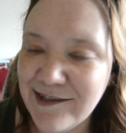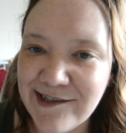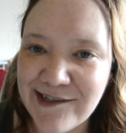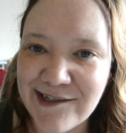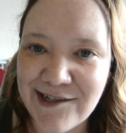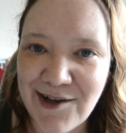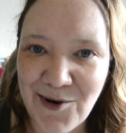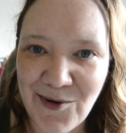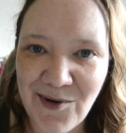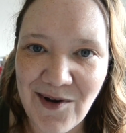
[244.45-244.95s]

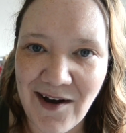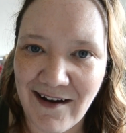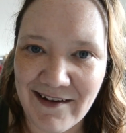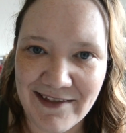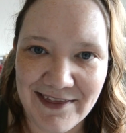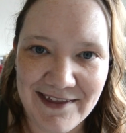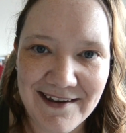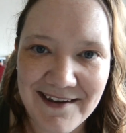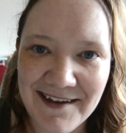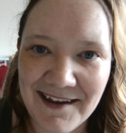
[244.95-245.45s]
so
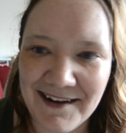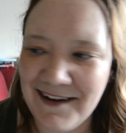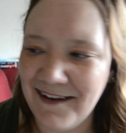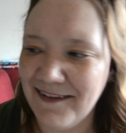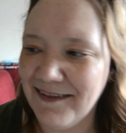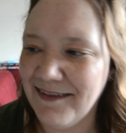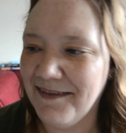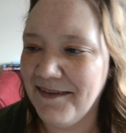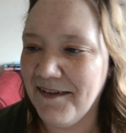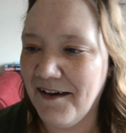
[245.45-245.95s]
gothic and I
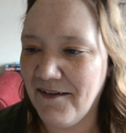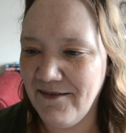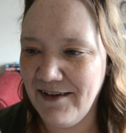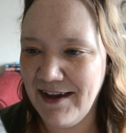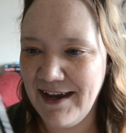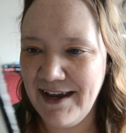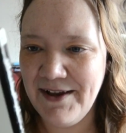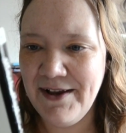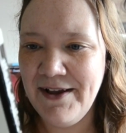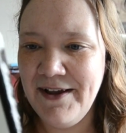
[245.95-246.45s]
love
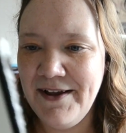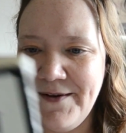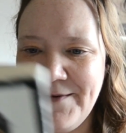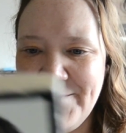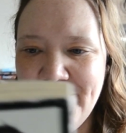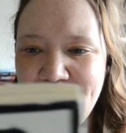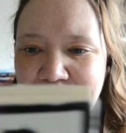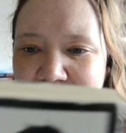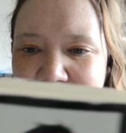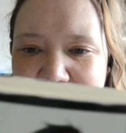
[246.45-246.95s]
it.
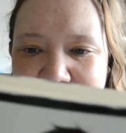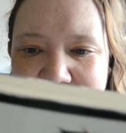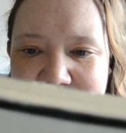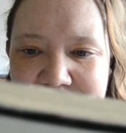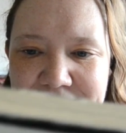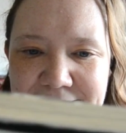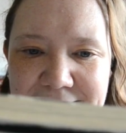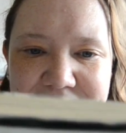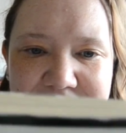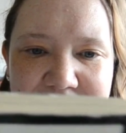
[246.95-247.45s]

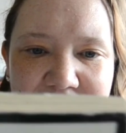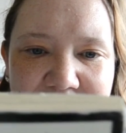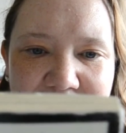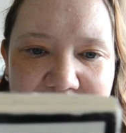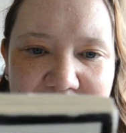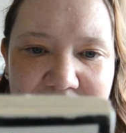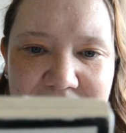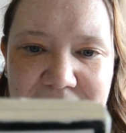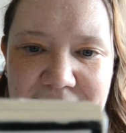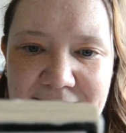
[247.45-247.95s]
It
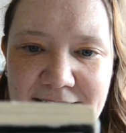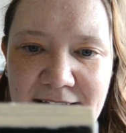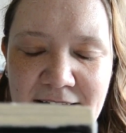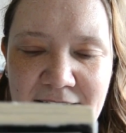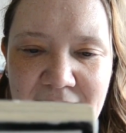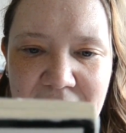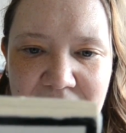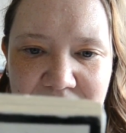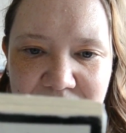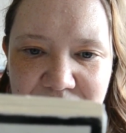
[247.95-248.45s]
says,
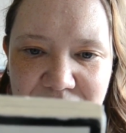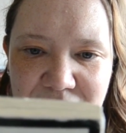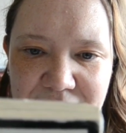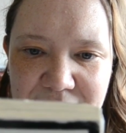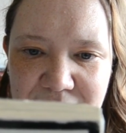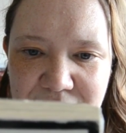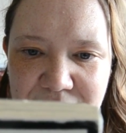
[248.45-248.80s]
just a